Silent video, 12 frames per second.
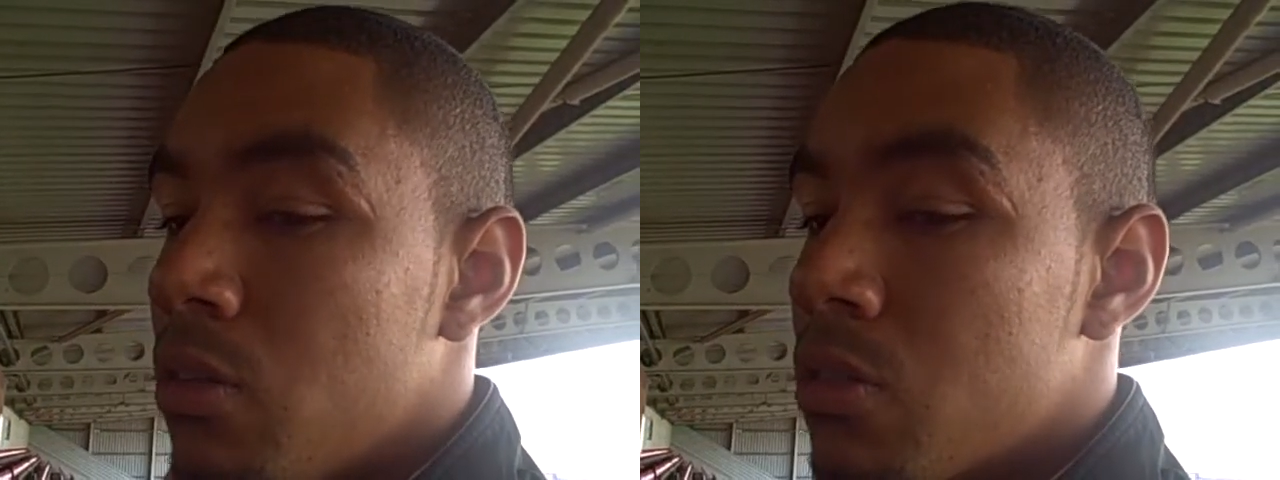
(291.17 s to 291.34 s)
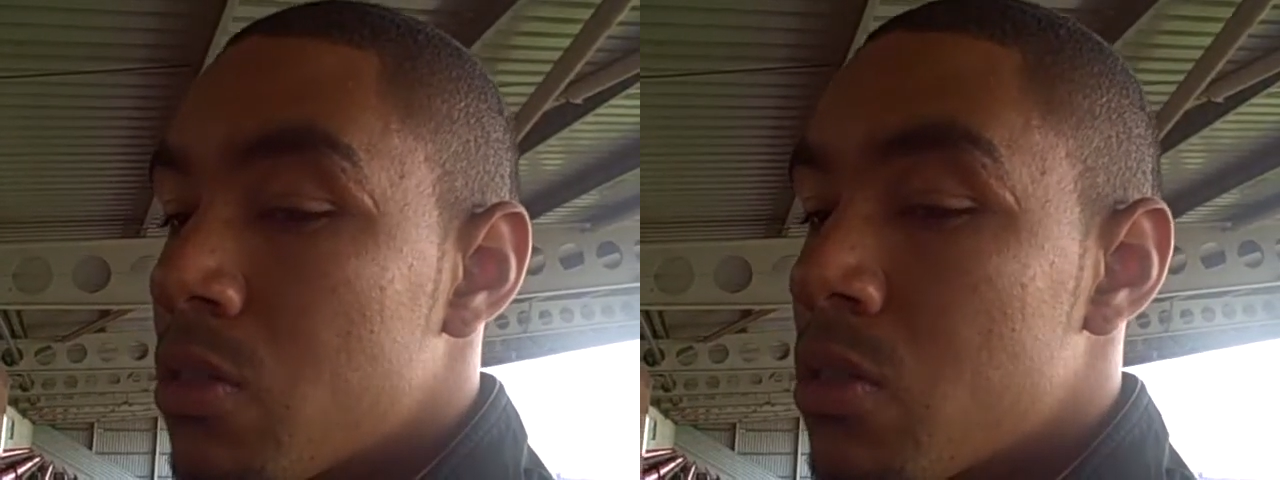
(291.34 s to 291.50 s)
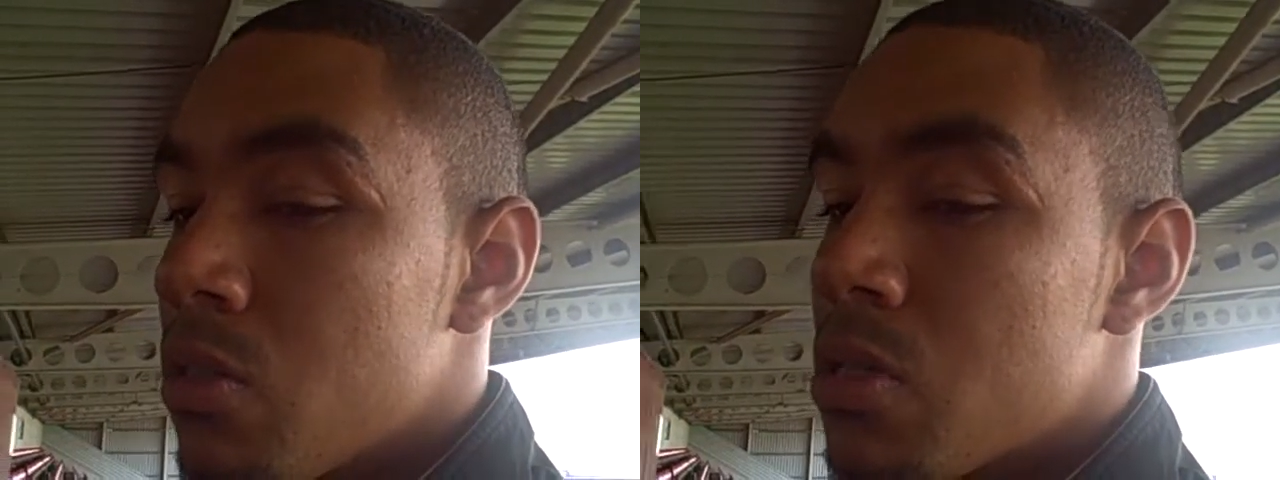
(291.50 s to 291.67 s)

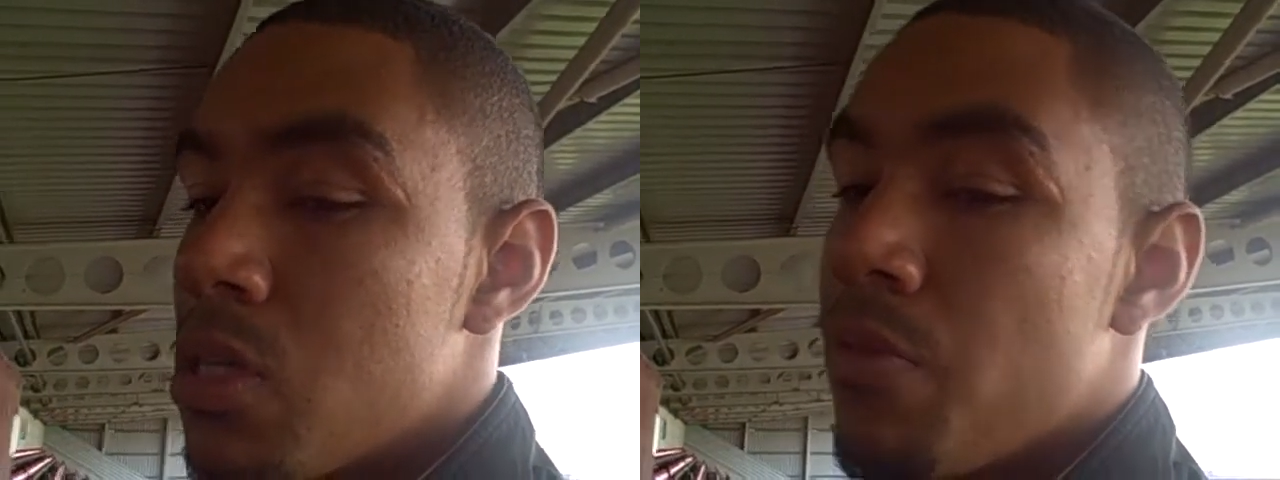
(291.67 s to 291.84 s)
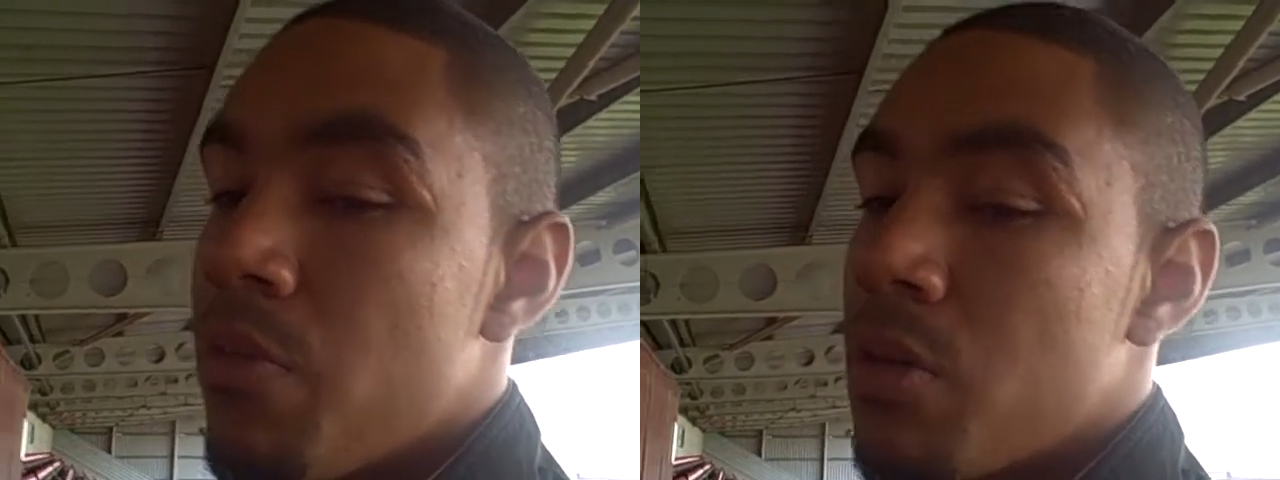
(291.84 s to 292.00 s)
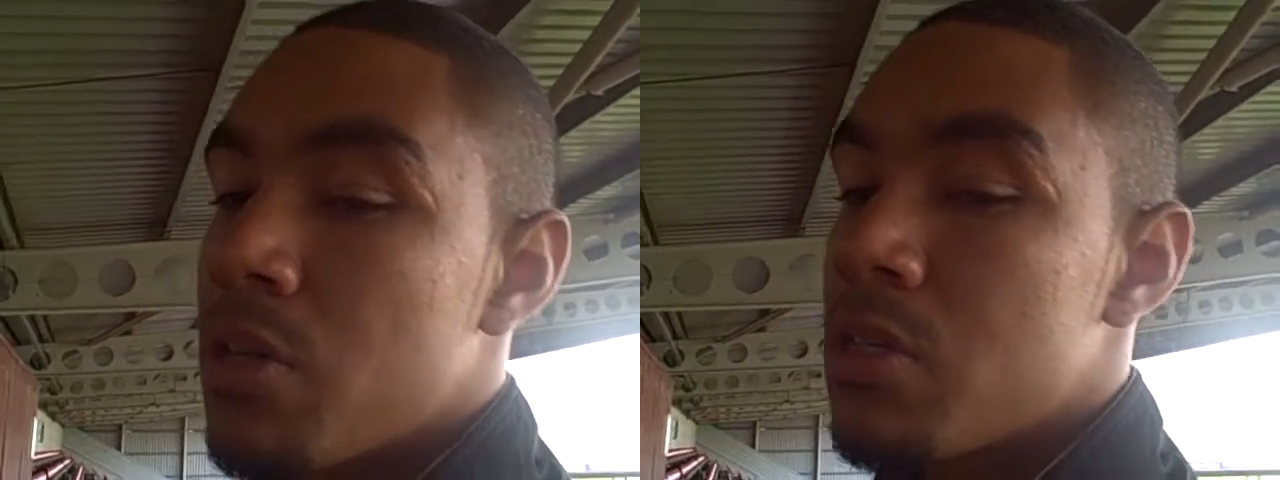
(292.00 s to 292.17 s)
just as long as
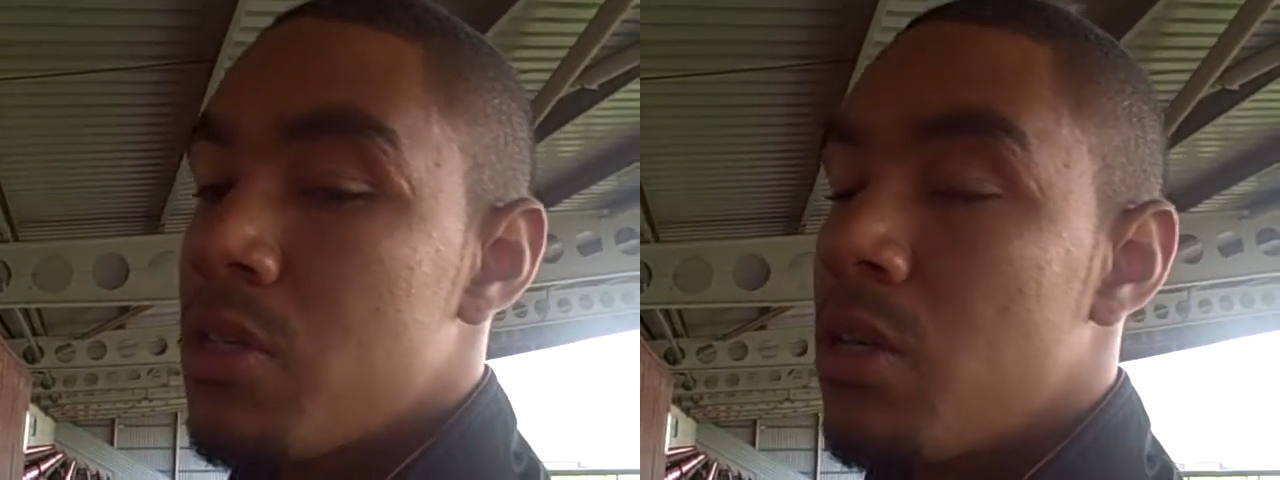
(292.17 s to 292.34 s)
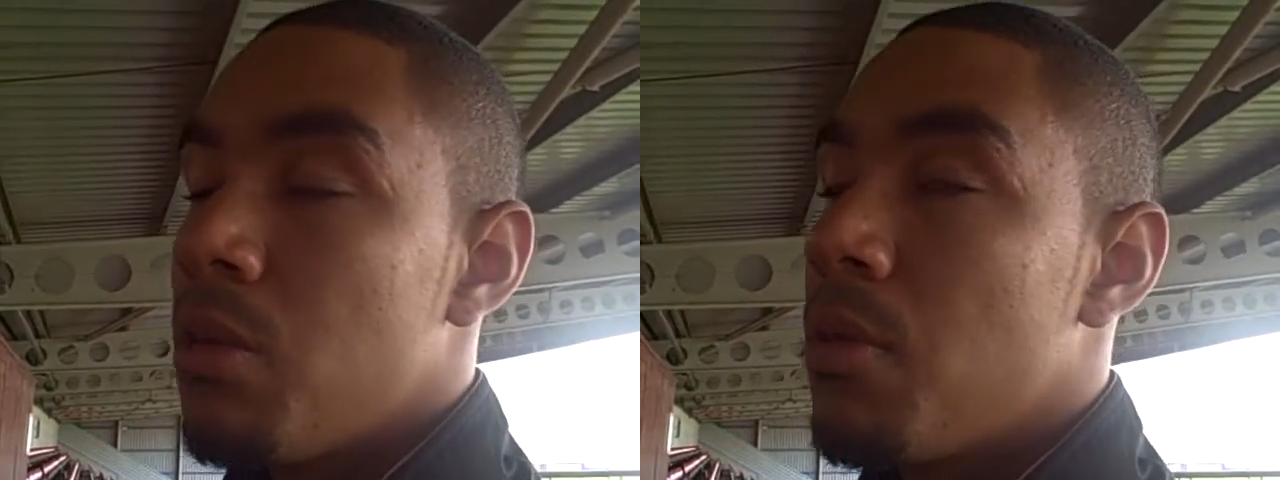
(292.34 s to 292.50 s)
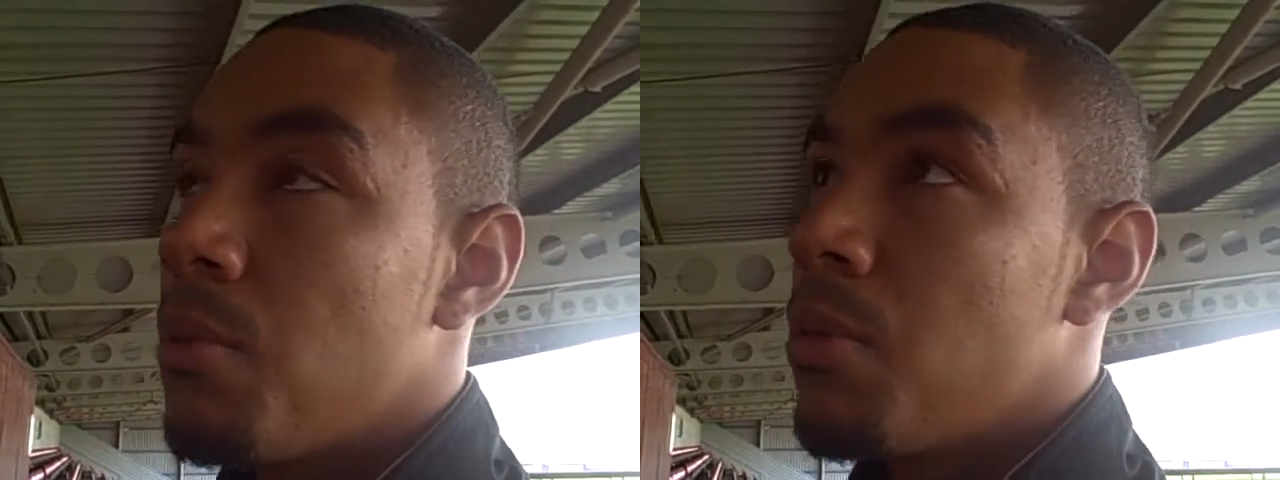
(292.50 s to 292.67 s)
everyone can see
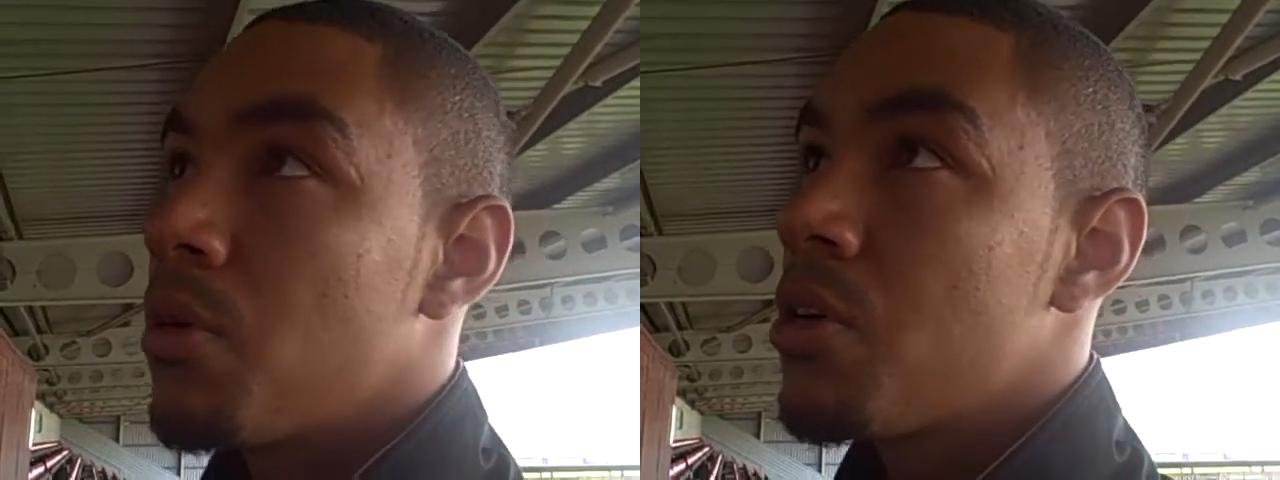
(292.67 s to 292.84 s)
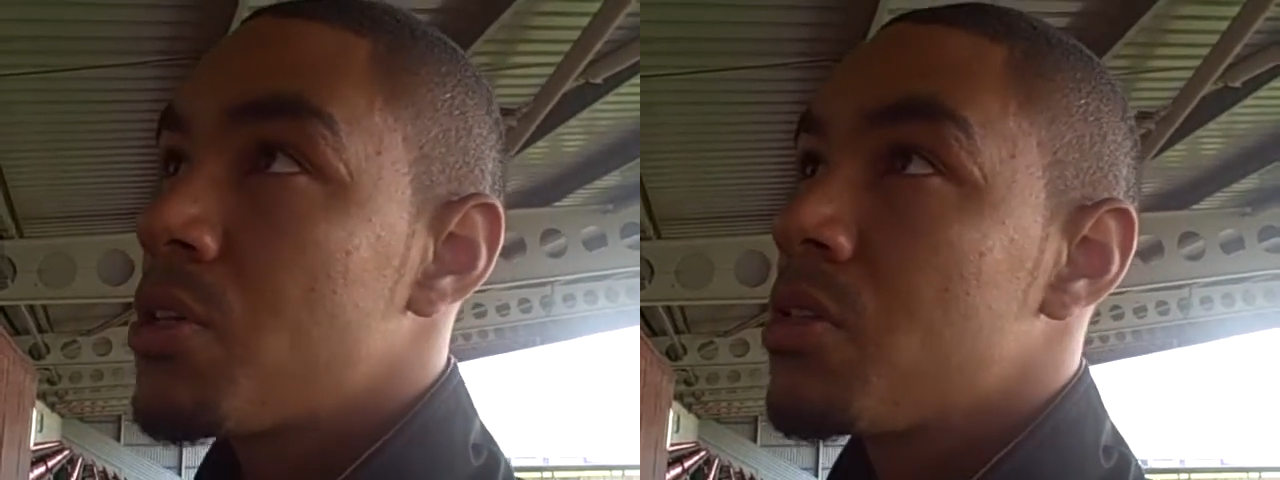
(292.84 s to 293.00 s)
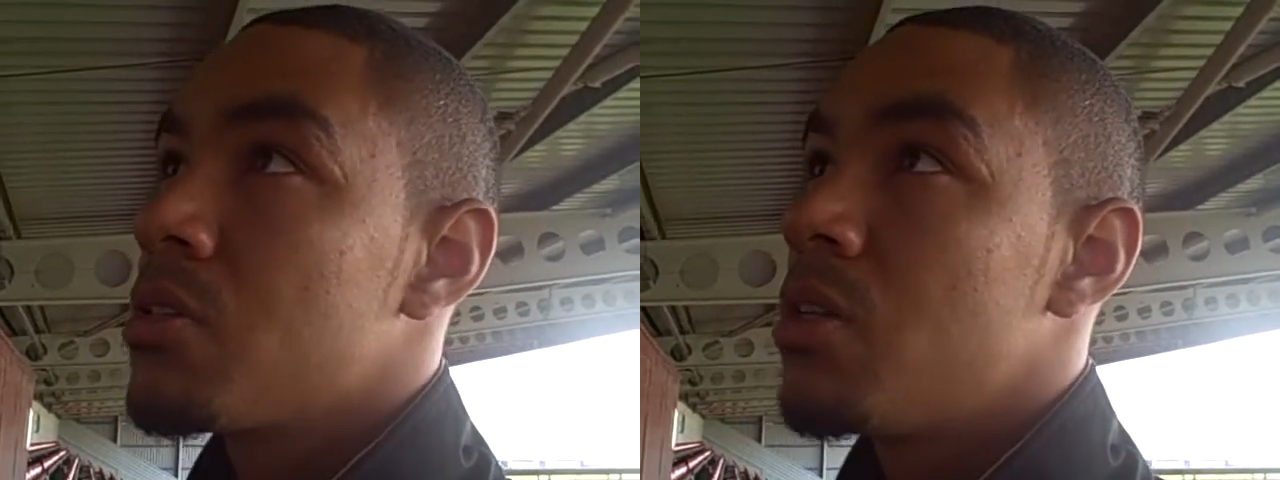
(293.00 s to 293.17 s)
the
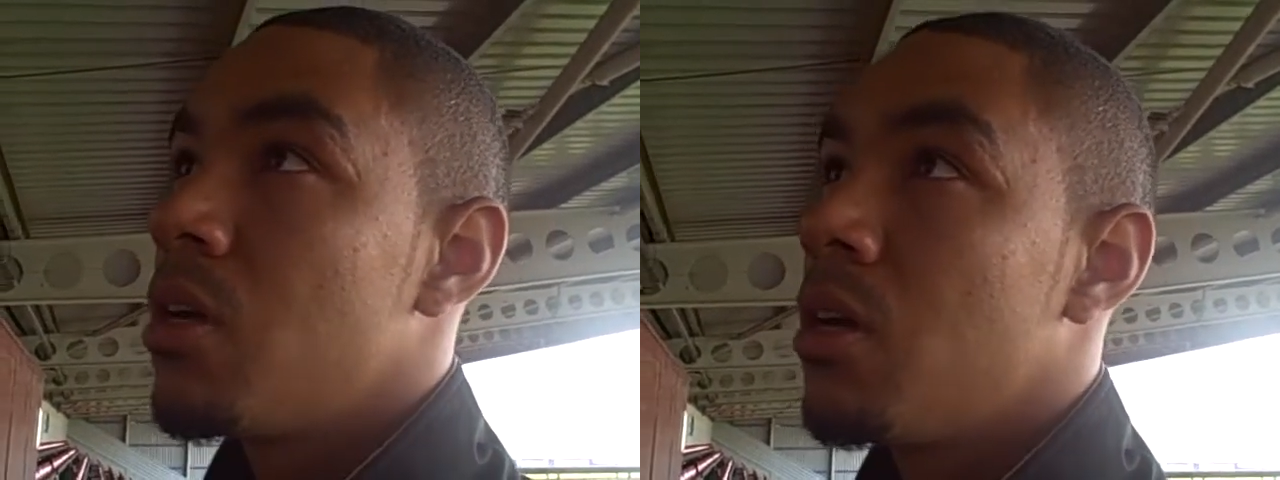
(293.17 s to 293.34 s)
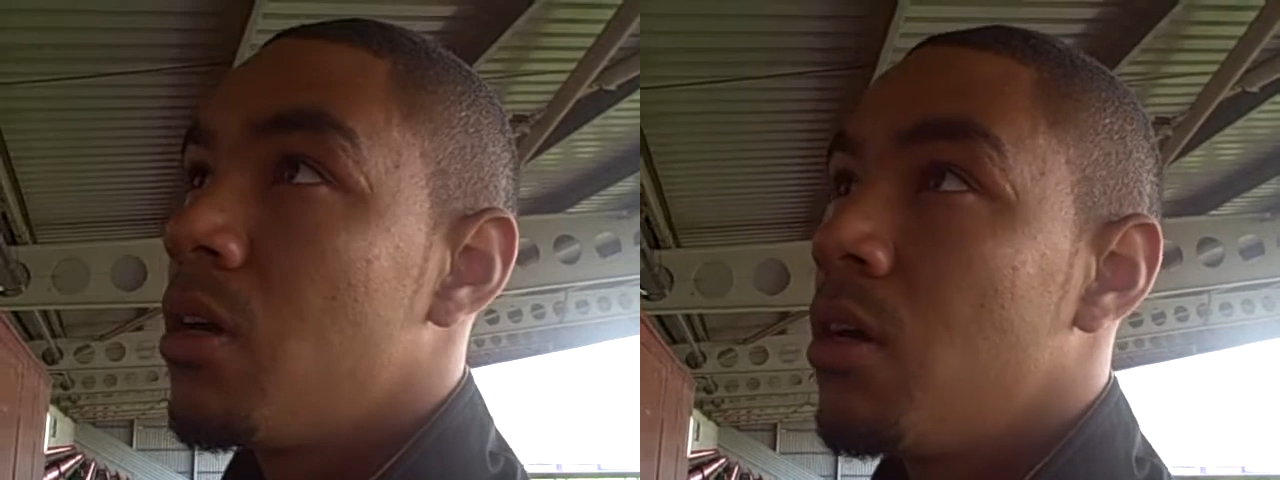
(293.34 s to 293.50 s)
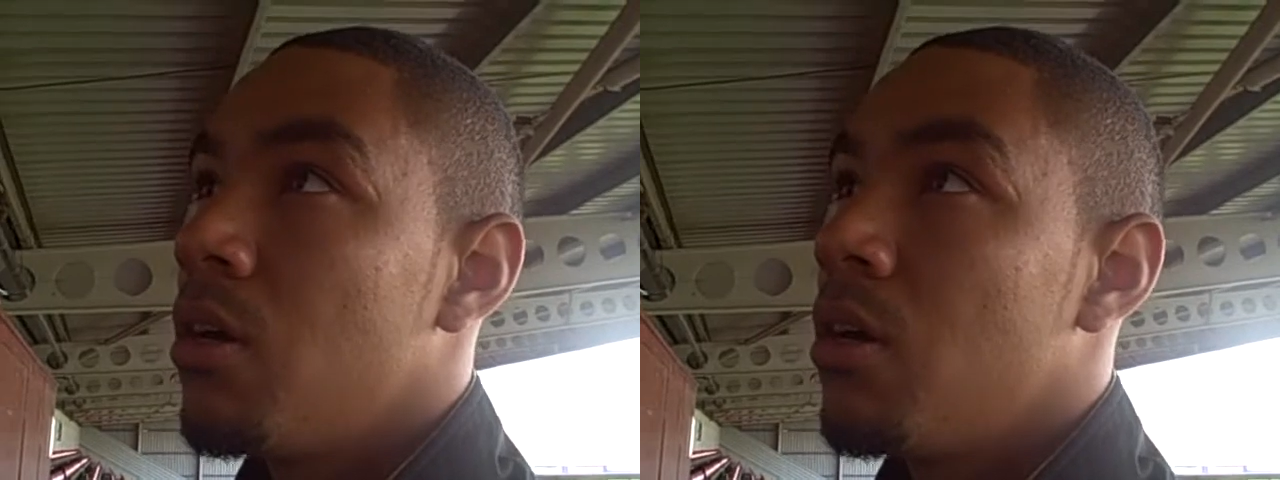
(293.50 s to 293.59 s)
progressions there,